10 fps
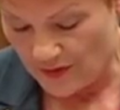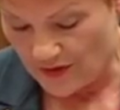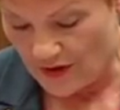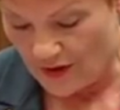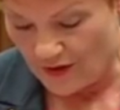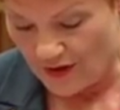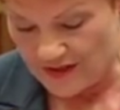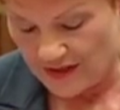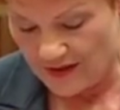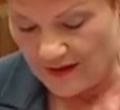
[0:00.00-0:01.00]
with the whole lot
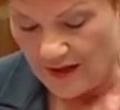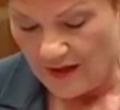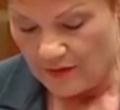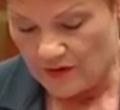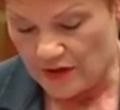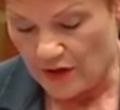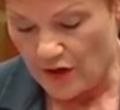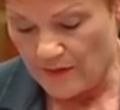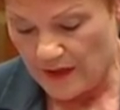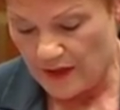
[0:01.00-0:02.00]
here, because I
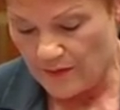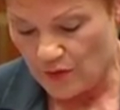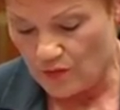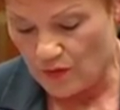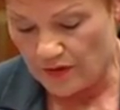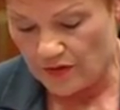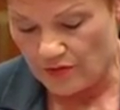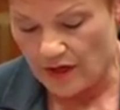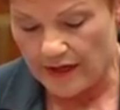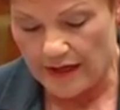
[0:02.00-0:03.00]
know people want the
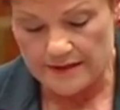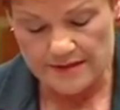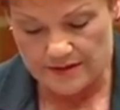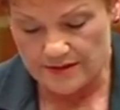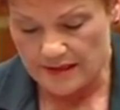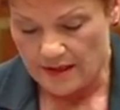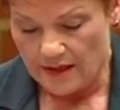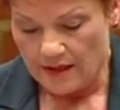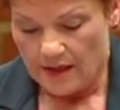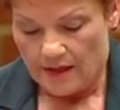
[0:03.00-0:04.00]
right answers.
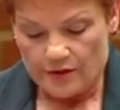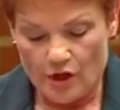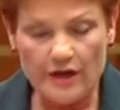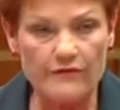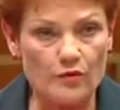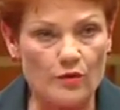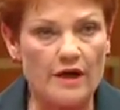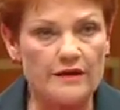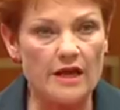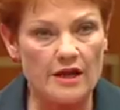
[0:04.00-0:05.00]
Not
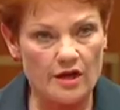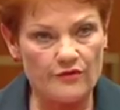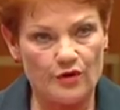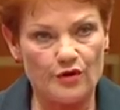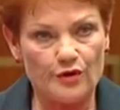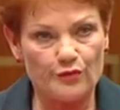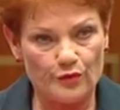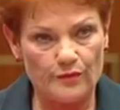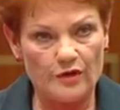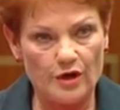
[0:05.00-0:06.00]
everyone, and I've heard it
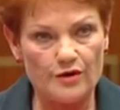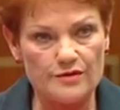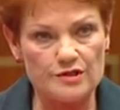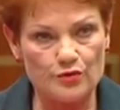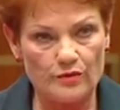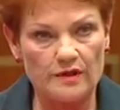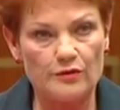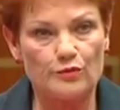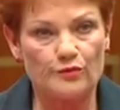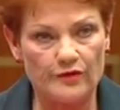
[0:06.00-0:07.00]
from those who are
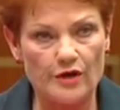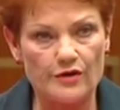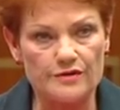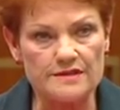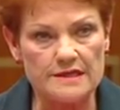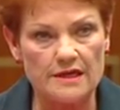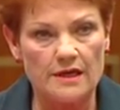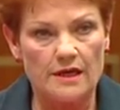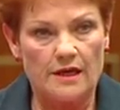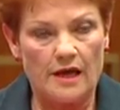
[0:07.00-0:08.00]
Liberal voters,
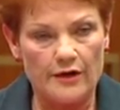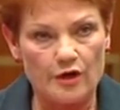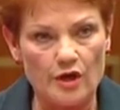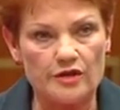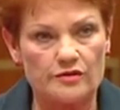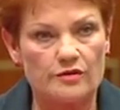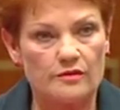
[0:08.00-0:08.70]
are not